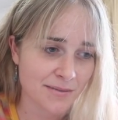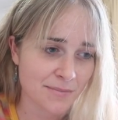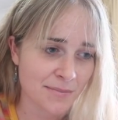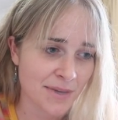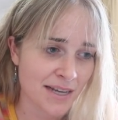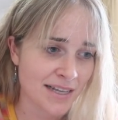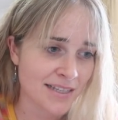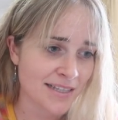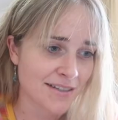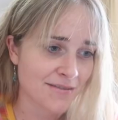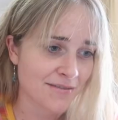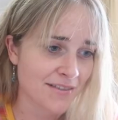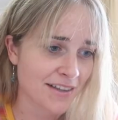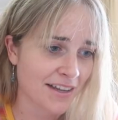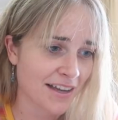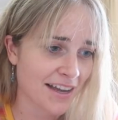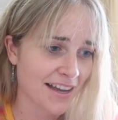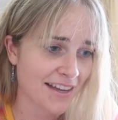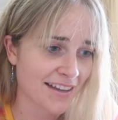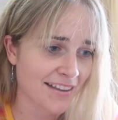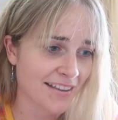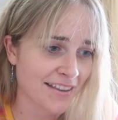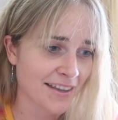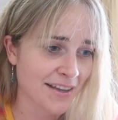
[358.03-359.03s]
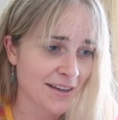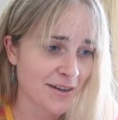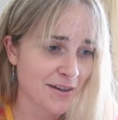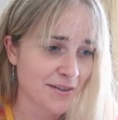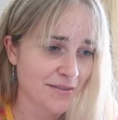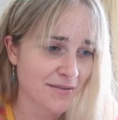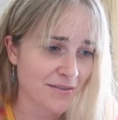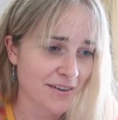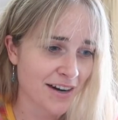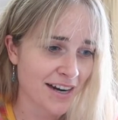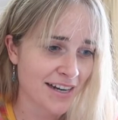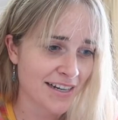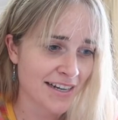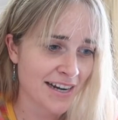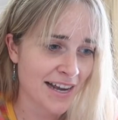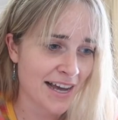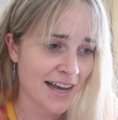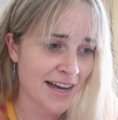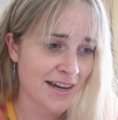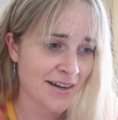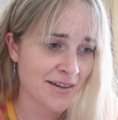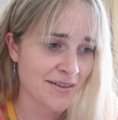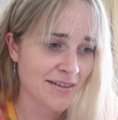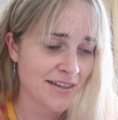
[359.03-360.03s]
massive thing I can think of right
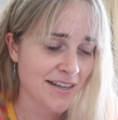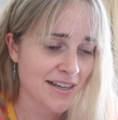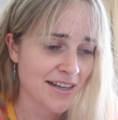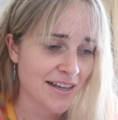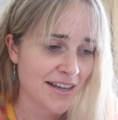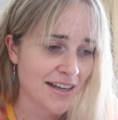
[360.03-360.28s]
now,